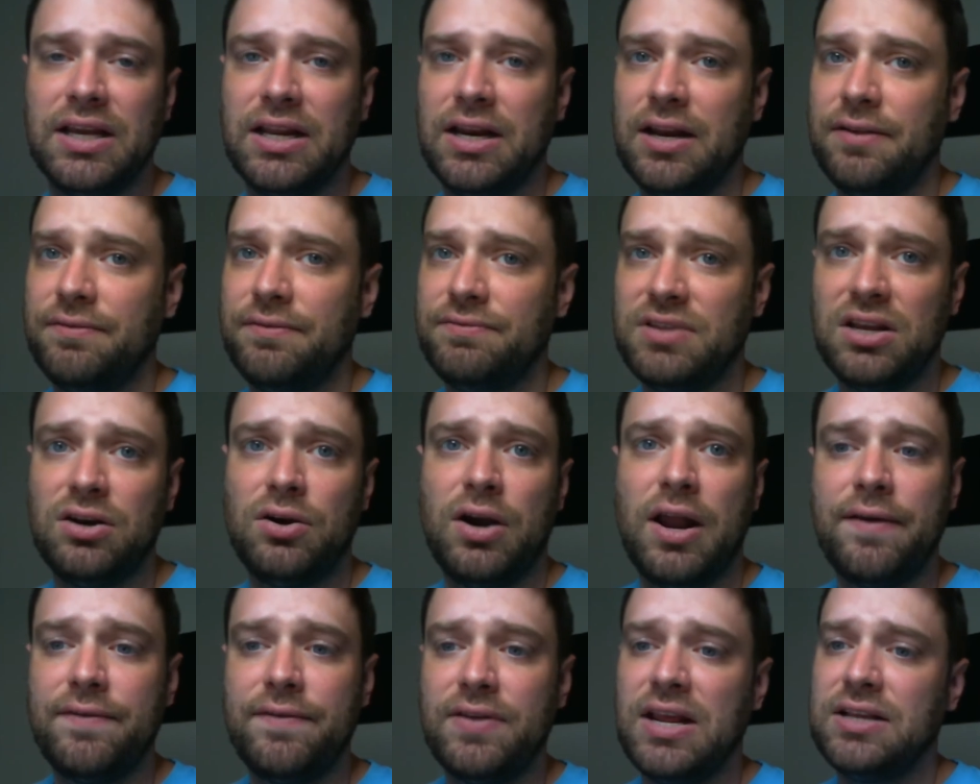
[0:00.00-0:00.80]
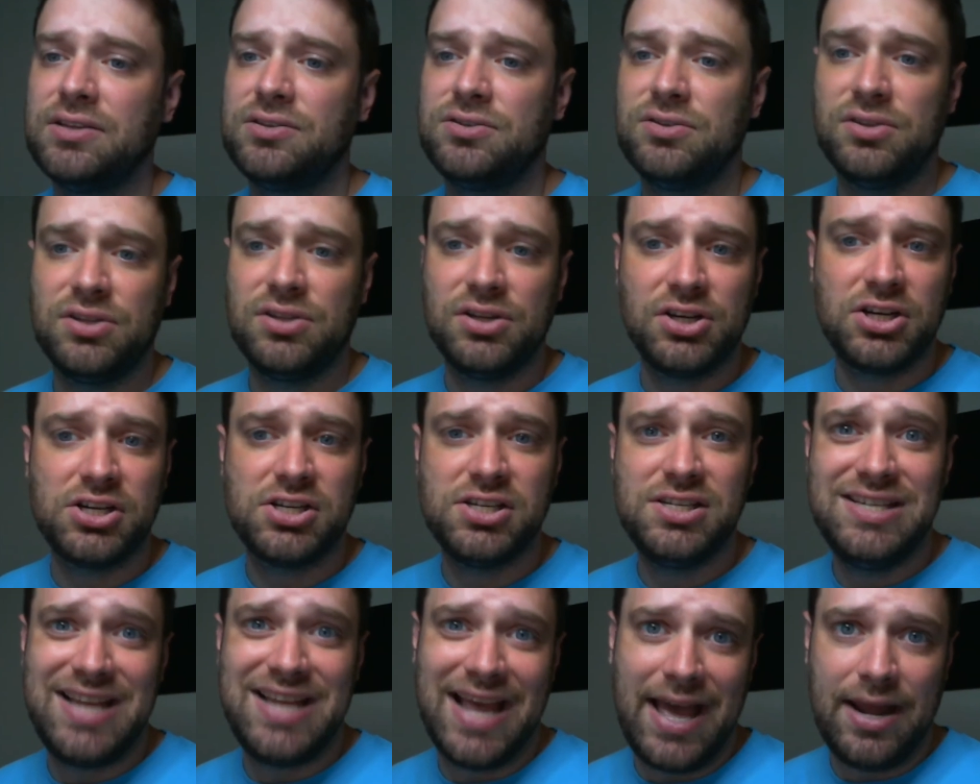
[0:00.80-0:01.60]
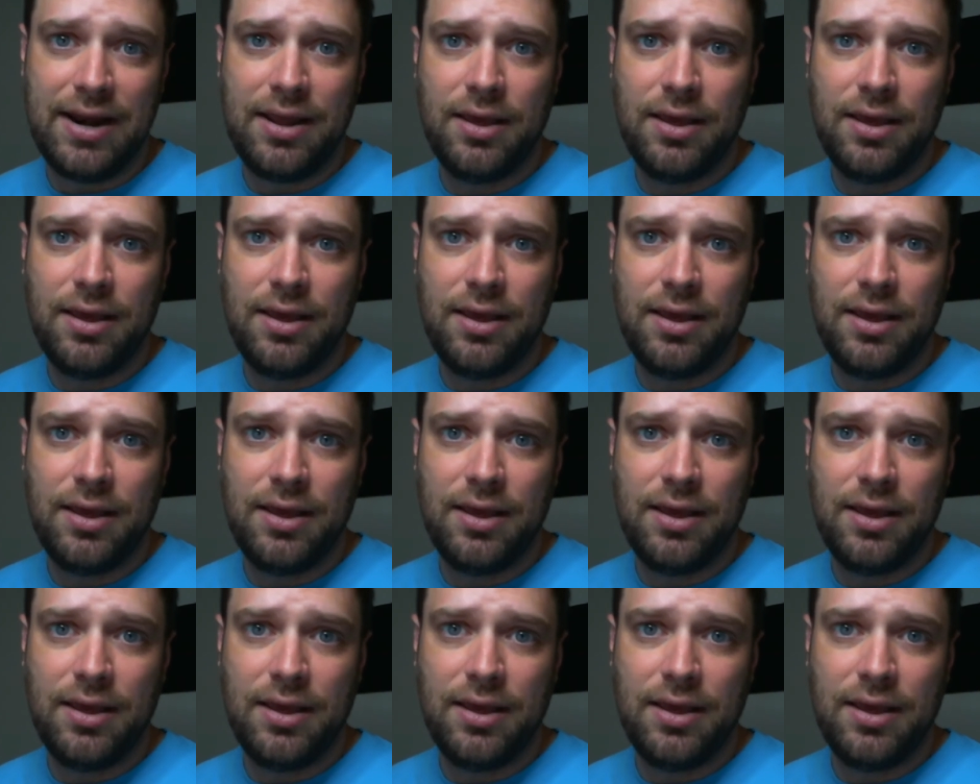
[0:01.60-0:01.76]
And if they don't have an answer, they're just dead.